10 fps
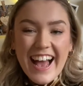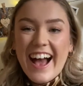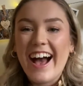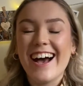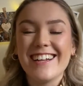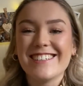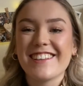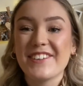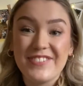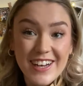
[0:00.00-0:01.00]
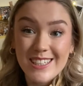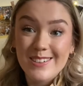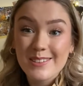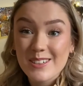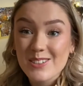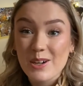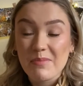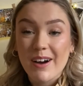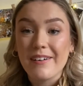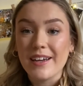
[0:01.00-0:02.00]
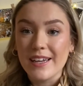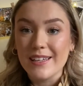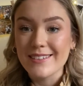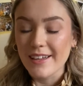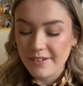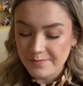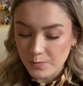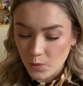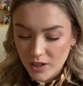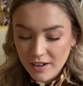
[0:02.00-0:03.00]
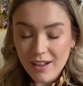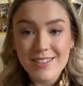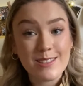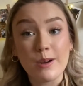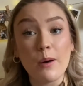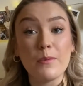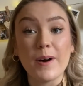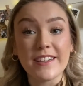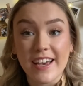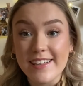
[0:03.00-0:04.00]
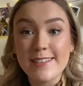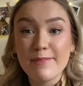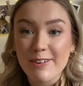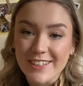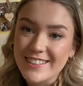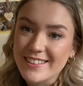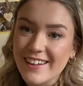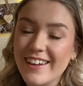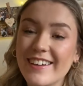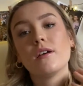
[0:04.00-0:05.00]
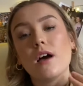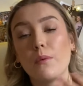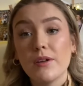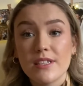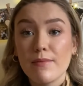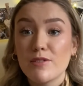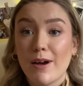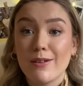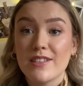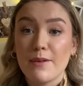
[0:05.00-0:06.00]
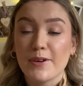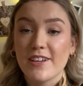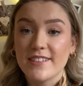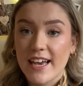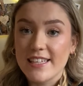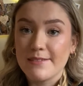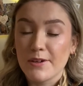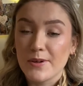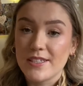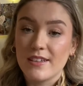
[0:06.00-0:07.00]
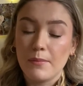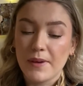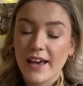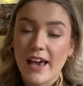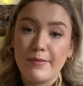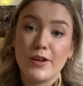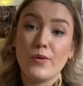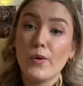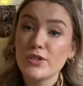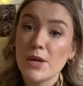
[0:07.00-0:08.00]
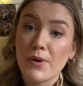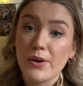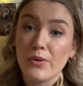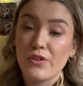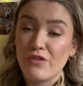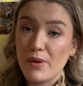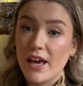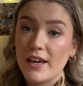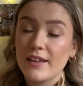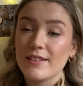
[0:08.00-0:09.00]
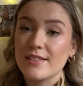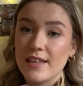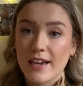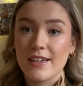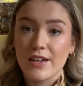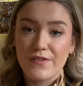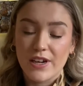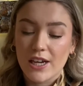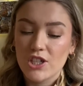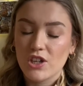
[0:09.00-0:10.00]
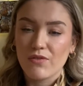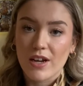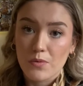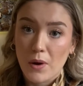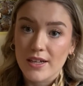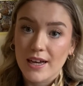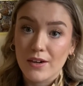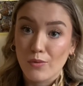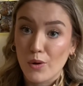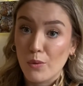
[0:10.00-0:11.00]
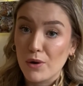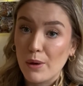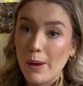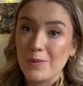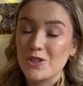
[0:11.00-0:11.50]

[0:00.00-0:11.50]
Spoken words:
and the first one I'm going to talk about is One Last Stop by Casey McQuiston. I won't say much about it because Casey McQuiston became an auto-buy author for me the second I finished Red, White and Royal Blue. It